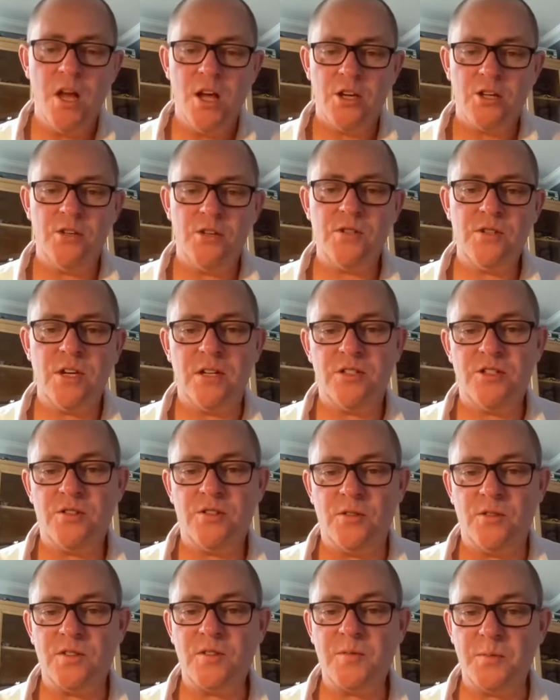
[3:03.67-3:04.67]
You touched
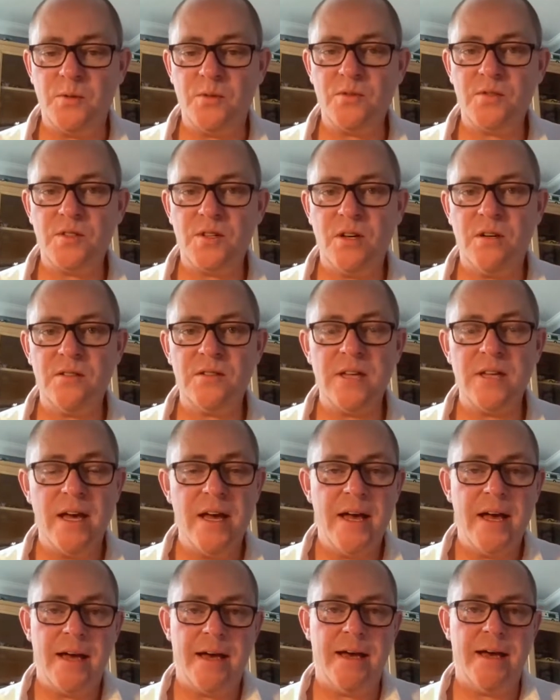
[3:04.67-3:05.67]
on sports cars,
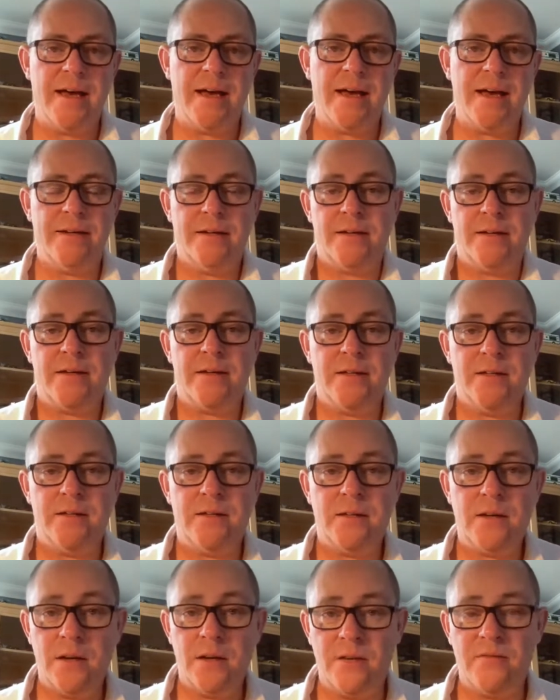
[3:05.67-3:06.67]
and I
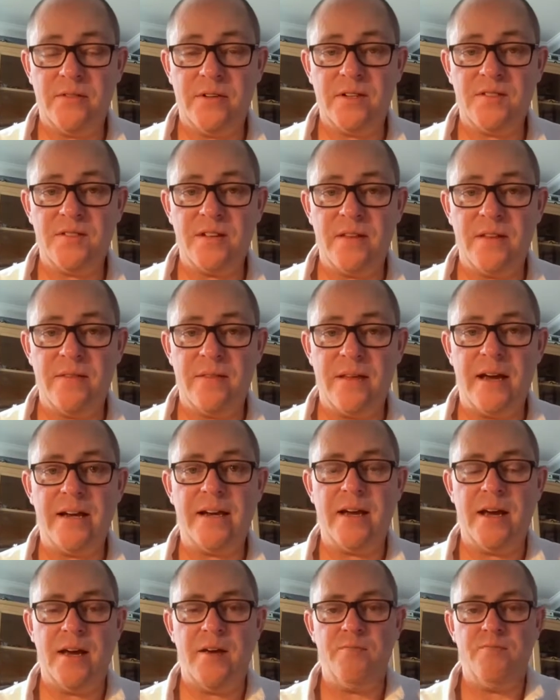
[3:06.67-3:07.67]
can kind of understand that.
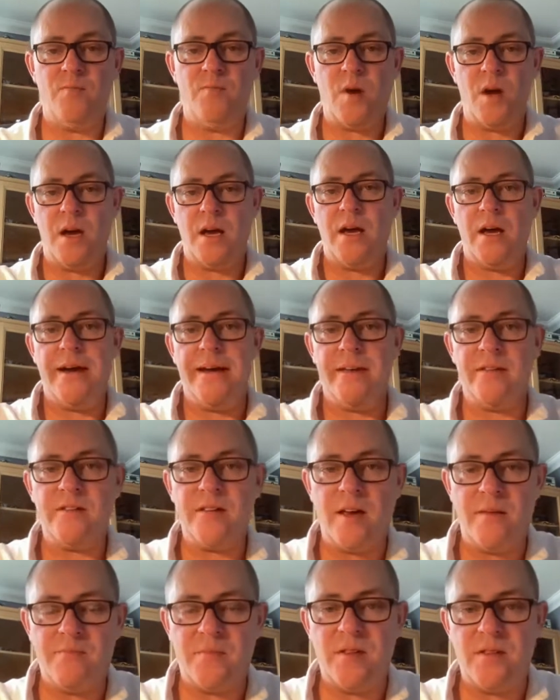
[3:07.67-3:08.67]
I
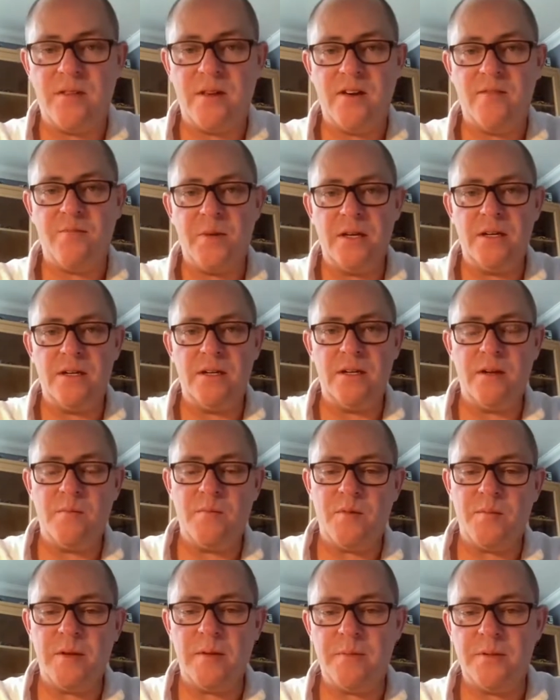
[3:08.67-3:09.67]
accept that there have been a number
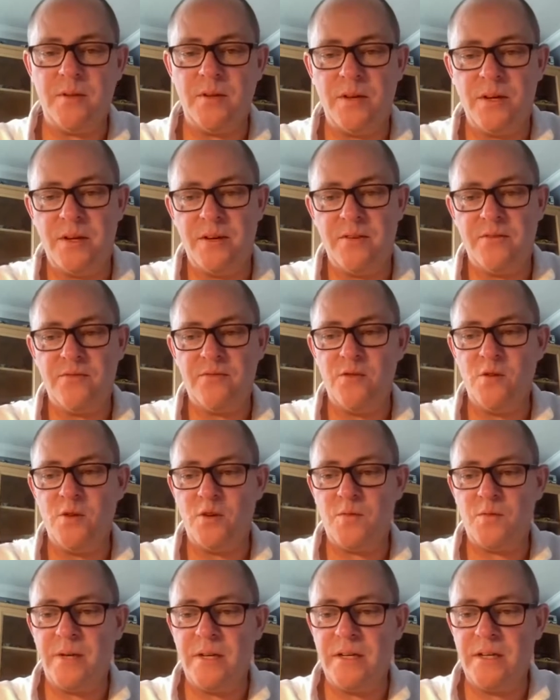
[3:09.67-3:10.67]
of people that have
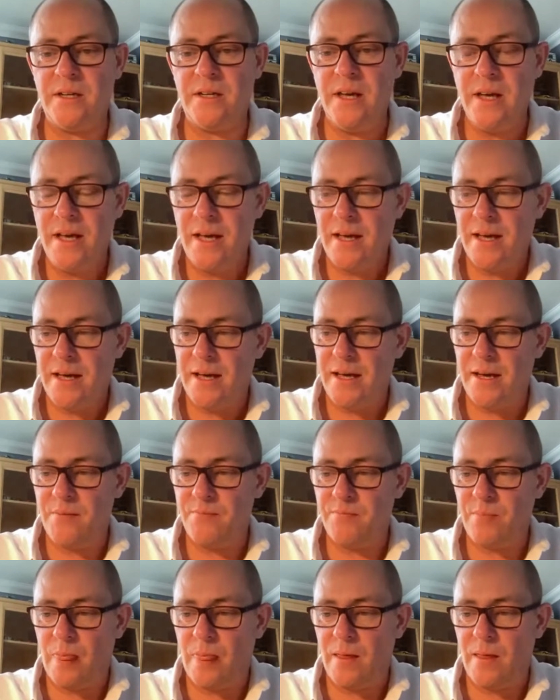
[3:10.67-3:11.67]
not been,
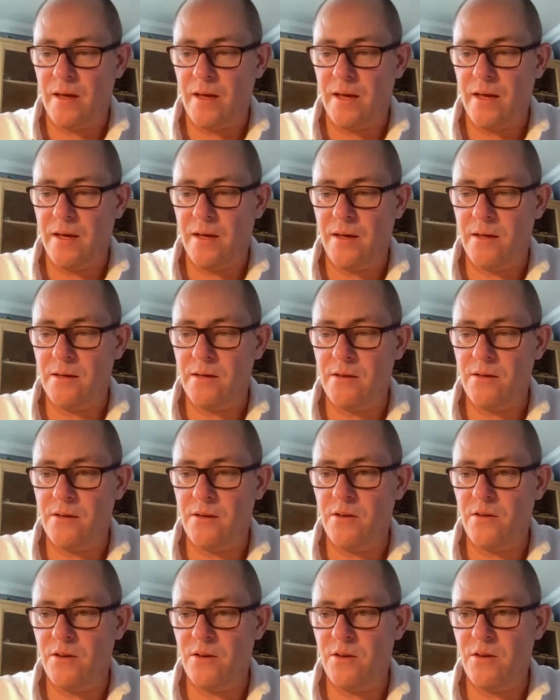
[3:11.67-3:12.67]

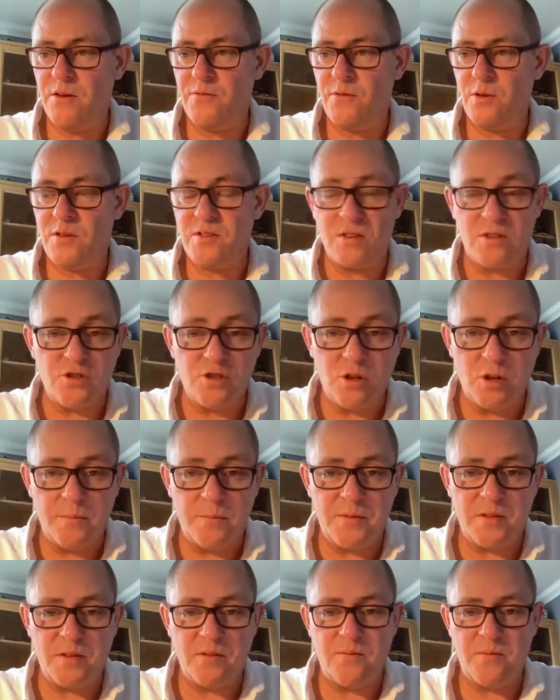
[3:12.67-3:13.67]
have lost their
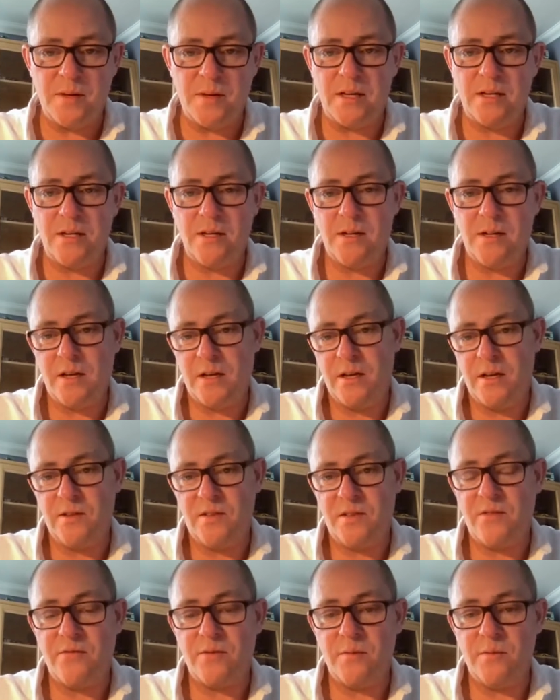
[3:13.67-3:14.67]
jobs, have been
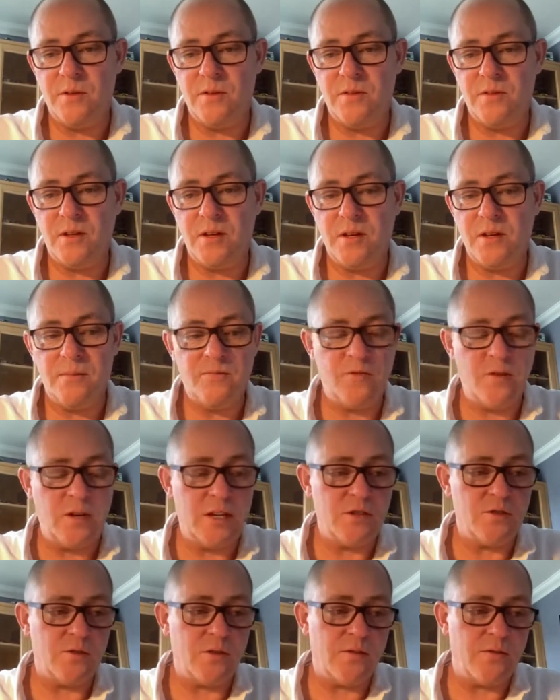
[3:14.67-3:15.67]
suffering with
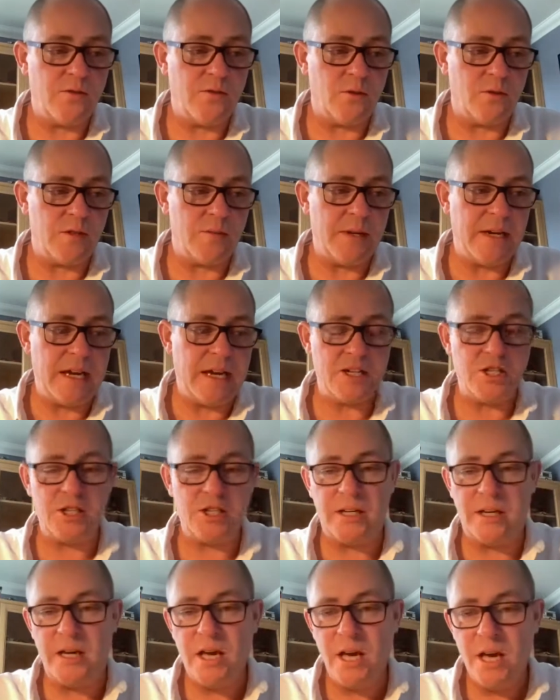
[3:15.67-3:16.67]
financial difficulty. But
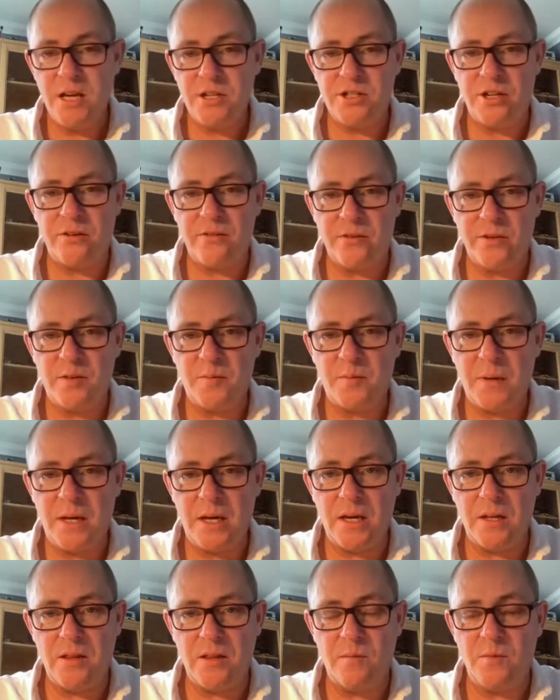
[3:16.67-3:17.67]
actually, generally
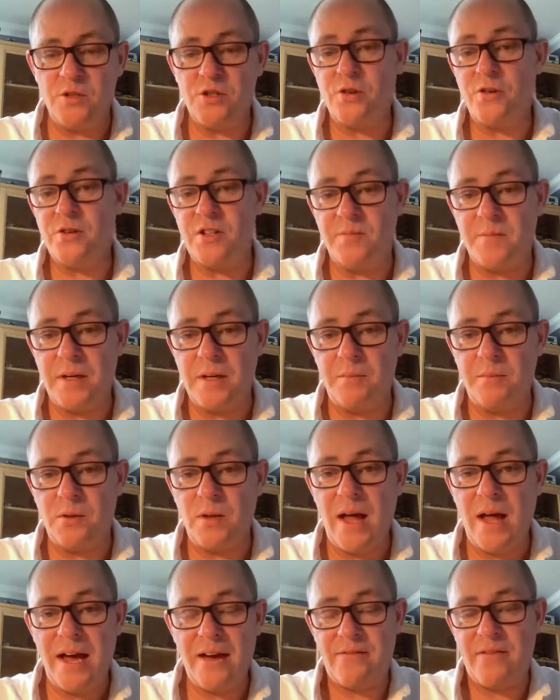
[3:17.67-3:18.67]
speaking, the majority of
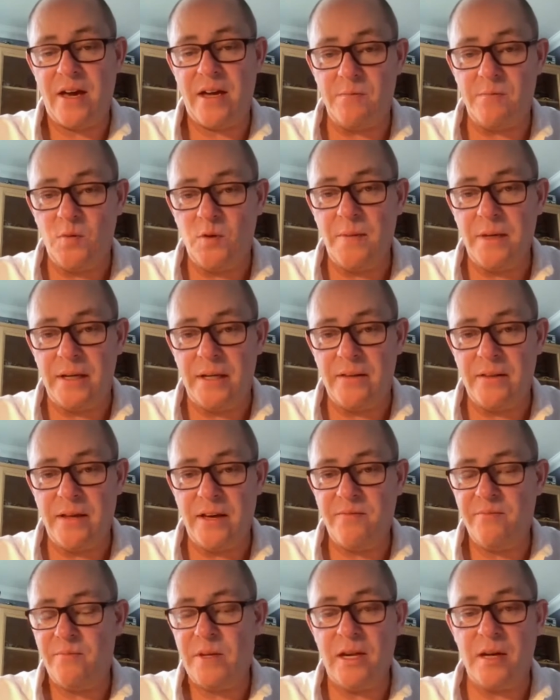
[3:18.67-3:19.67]
people have had more money. They
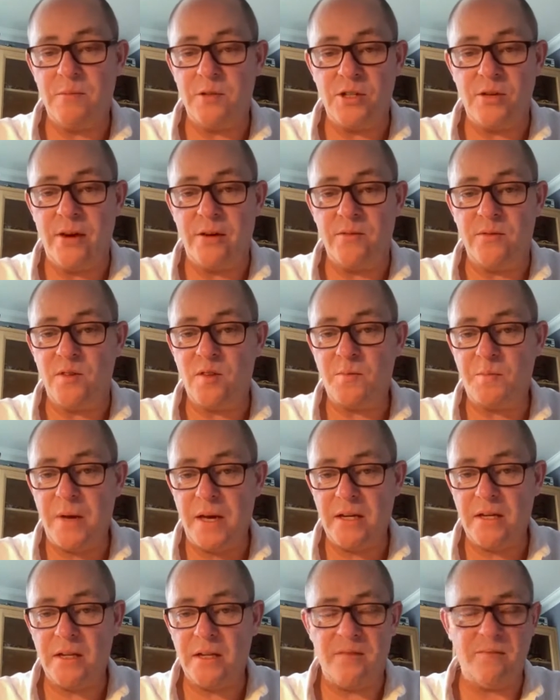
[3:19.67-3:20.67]
haven't been able to go out and
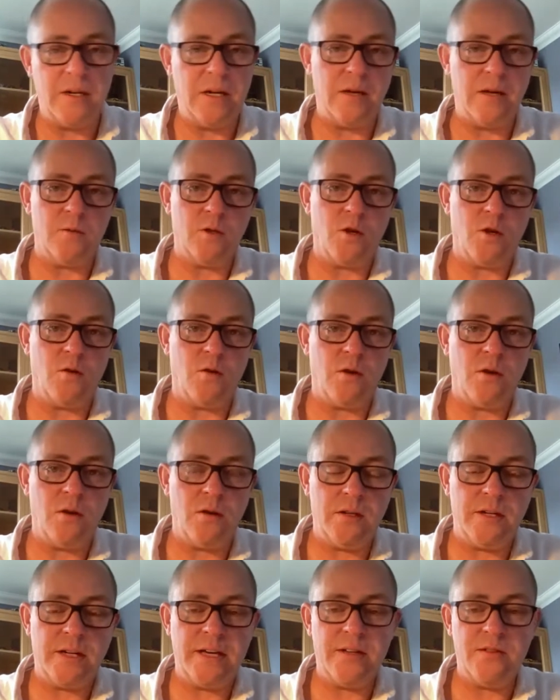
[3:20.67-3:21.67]
spend. They haven't been able to go on
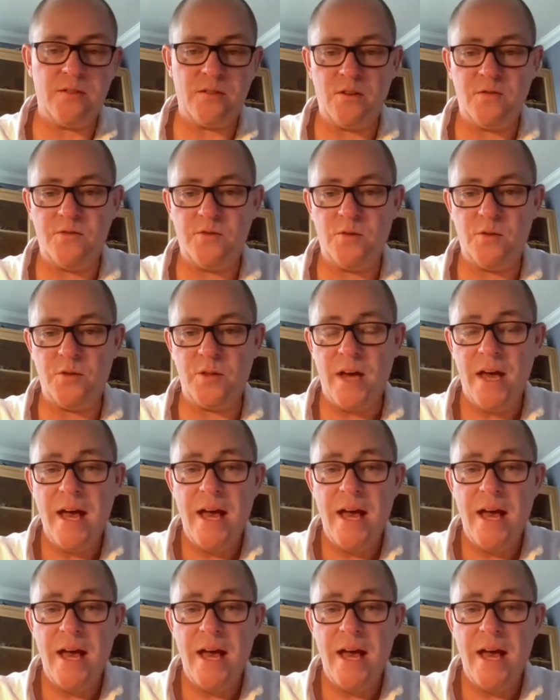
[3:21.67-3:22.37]
holiday and so forth.